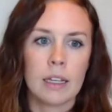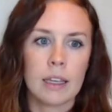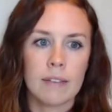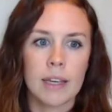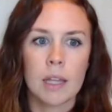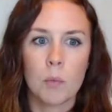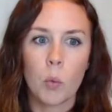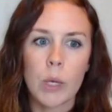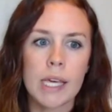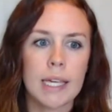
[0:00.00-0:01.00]
giving them
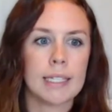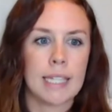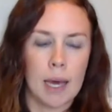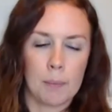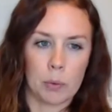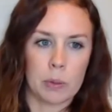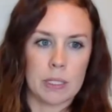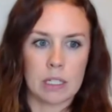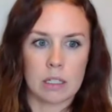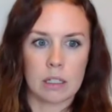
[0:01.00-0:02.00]
weak examples
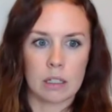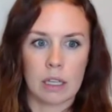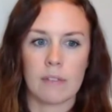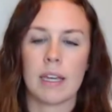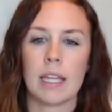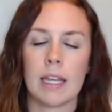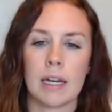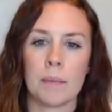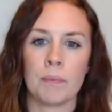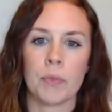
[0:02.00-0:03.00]
is giving
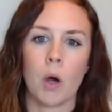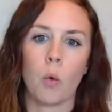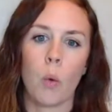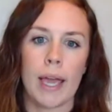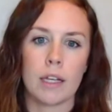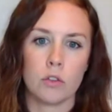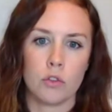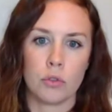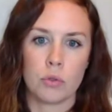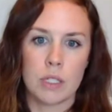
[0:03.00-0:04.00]
them a way
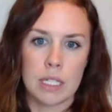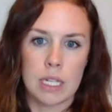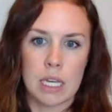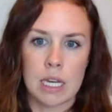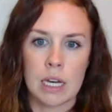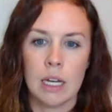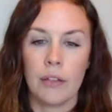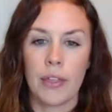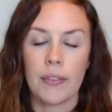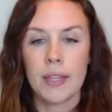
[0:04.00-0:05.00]
to see
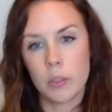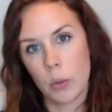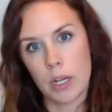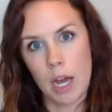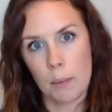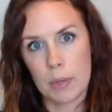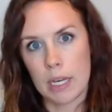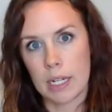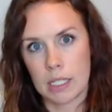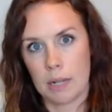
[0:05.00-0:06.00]
that this would not be
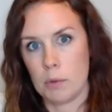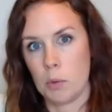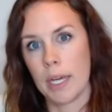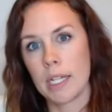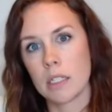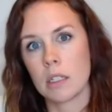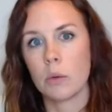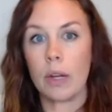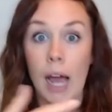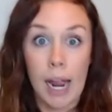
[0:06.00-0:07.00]
an acceptable answer
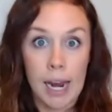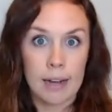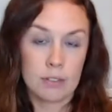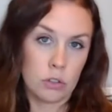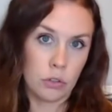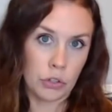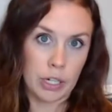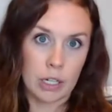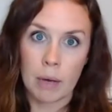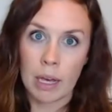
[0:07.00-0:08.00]
when I have to
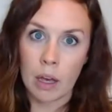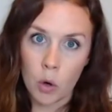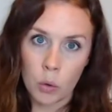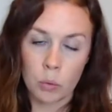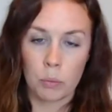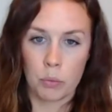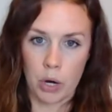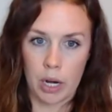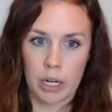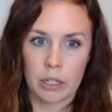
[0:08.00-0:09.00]
create my own
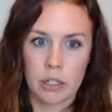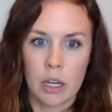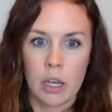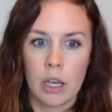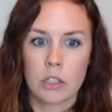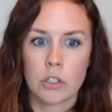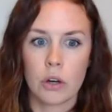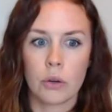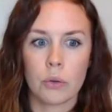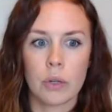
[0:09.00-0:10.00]
product.
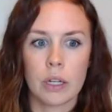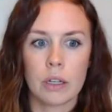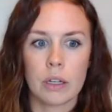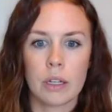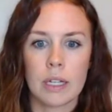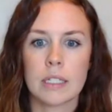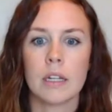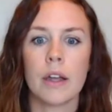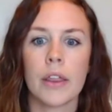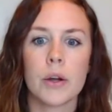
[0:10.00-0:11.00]
So it's
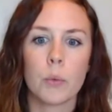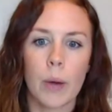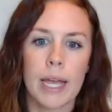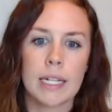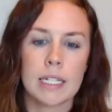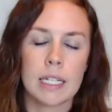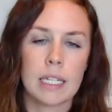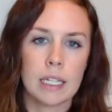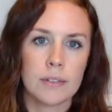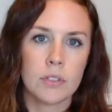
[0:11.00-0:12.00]
another way to
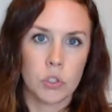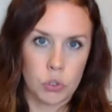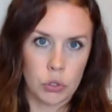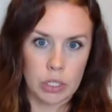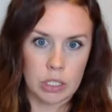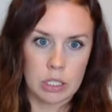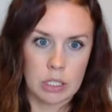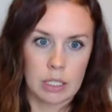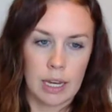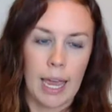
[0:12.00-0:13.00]
give
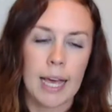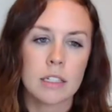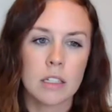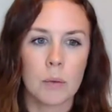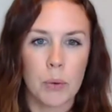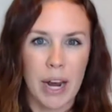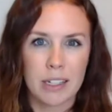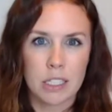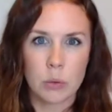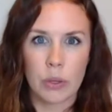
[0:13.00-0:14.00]
students hands-on
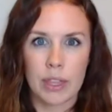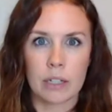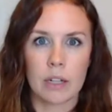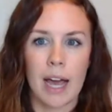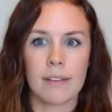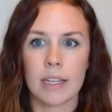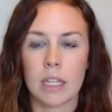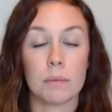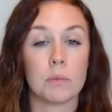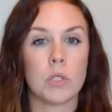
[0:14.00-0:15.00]
practice without having
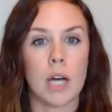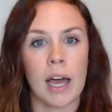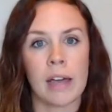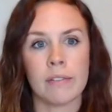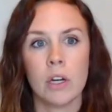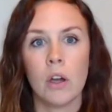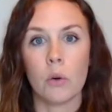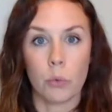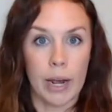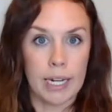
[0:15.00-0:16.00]
them dive
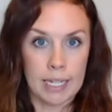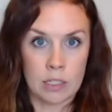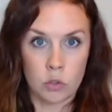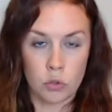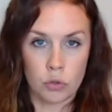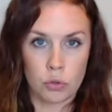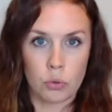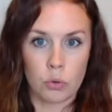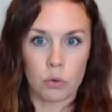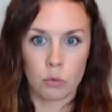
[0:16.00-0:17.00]
right
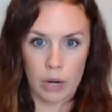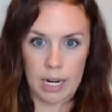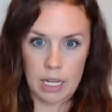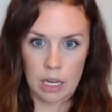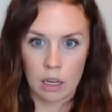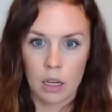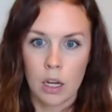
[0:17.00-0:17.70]
into writing.